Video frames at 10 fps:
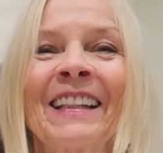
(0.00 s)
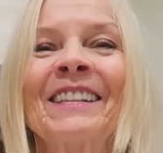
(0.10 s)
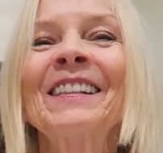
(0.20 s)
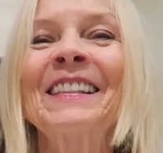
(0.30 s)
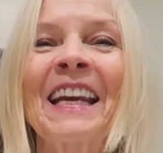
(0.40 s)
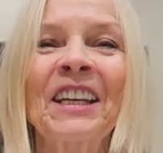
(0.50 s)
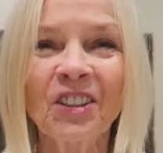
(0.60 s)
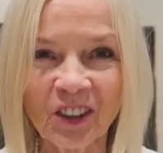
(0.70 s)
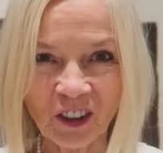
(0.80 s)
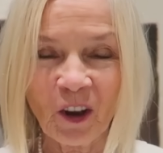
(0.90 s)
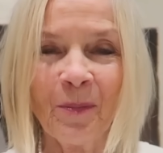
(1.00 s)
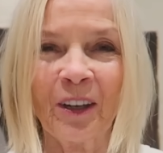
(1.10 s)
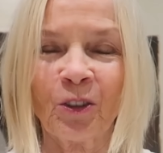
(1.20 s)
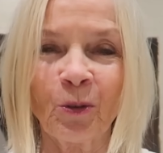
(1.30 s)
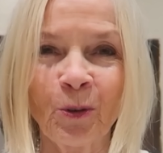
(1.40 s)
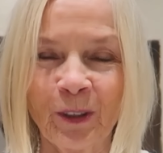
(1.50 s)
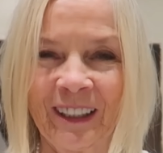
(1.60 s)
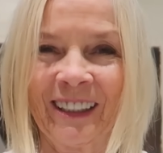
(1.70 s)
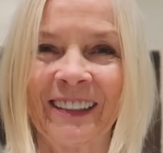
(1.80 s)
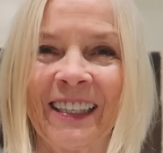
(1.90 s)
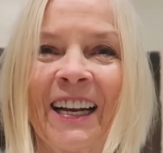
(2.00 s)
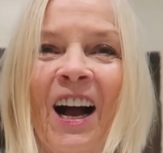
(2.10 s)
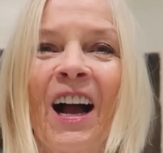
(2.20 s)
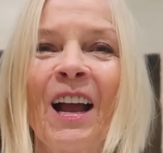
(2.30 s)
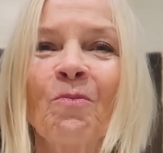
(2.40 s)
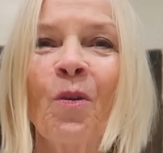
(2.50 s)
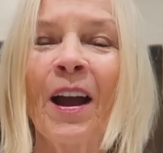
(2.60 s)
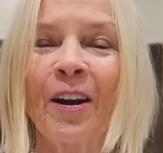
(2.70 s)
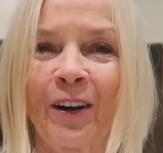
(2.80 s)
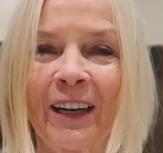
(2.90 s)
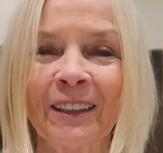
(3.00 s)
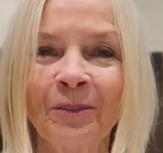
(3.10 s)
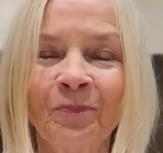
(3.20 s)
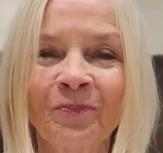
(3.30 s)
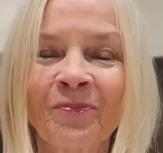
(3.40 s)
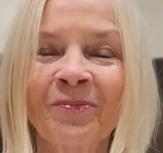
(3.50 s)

This has taken so much organising. I am wearing